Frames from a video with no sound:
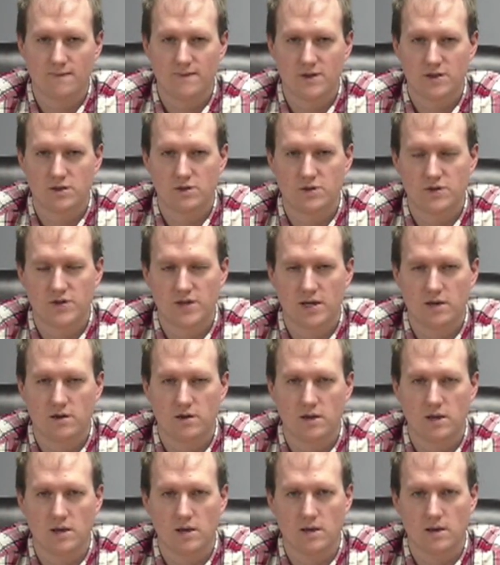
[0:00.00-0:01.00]
visitor center
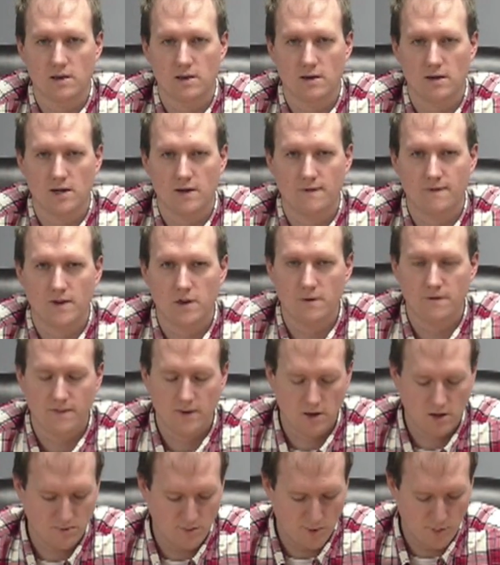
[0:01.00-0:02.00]
and the
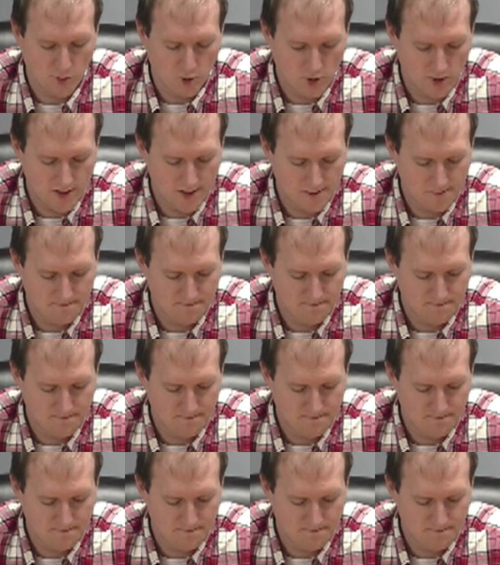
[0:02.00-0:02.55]
firefighter memorial.